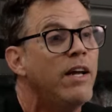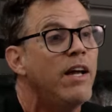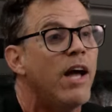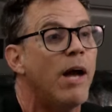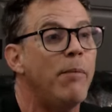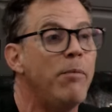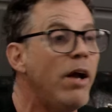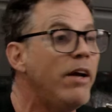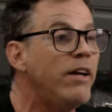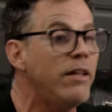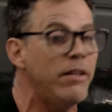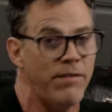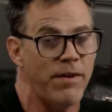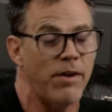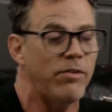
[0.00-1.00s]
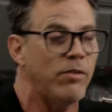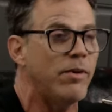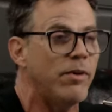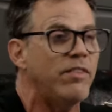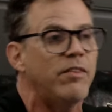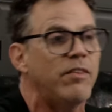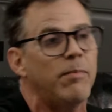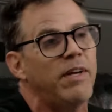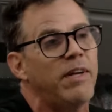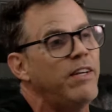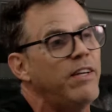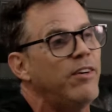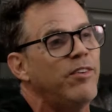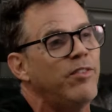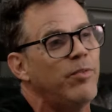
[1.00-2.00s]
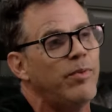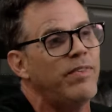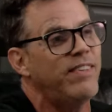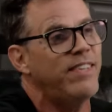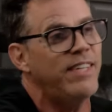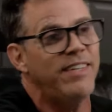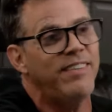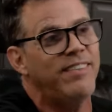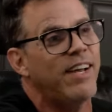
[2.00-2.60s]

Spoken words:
I'm not gonna live out the rest of my years with D side.